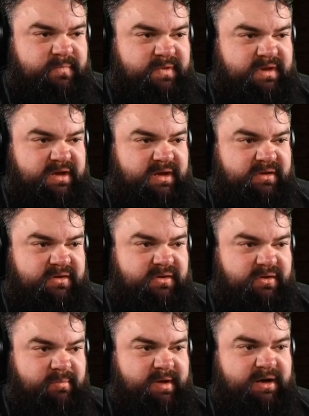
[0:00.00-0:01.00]
Yes,
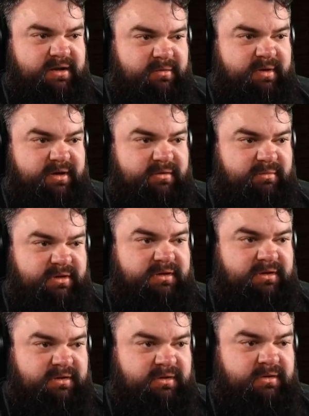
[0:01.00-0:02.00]
go back in the basement.
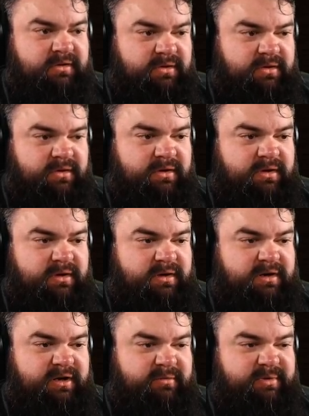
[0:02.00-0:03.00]

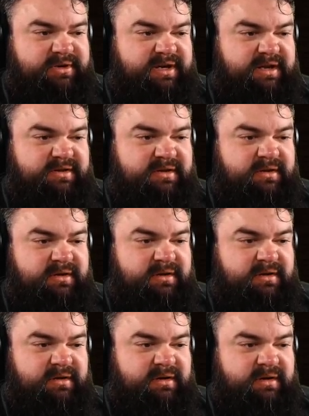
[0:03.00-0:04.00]
Now's my chance.
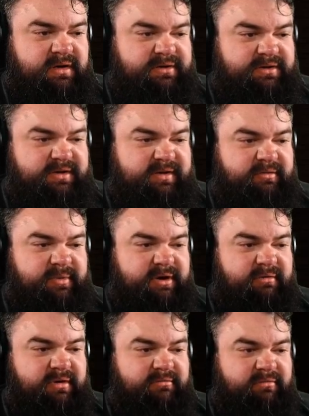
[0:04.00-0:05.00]
I'll just have to make a
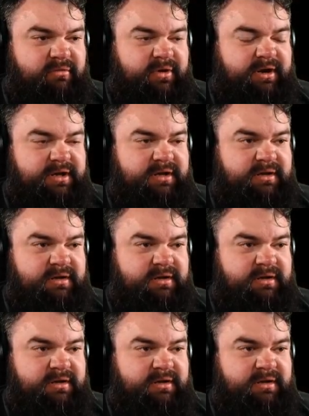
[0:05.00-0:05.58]
run for it.